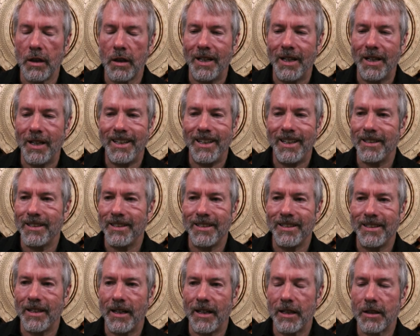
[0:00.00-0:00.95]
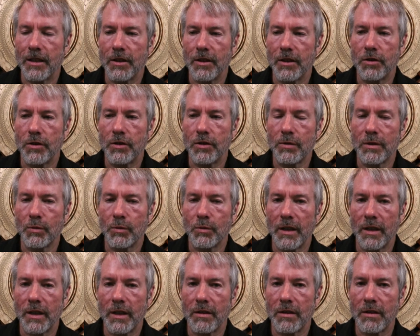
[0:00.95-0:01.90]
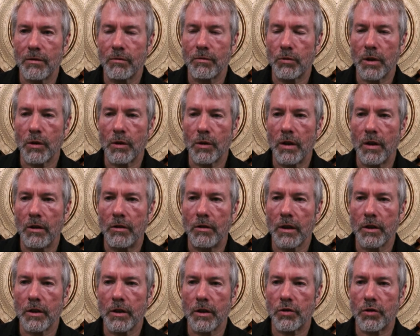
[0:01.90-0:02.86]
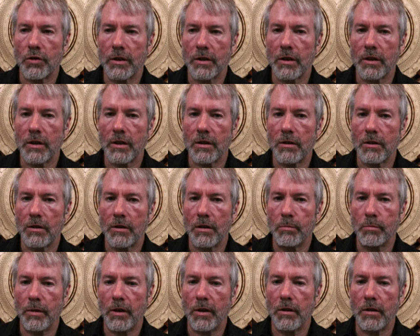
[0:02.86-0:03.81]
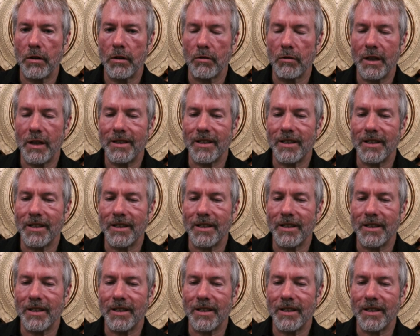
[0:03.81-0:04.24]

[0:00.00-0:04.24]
and I can do it without requiring a trusted third party, right?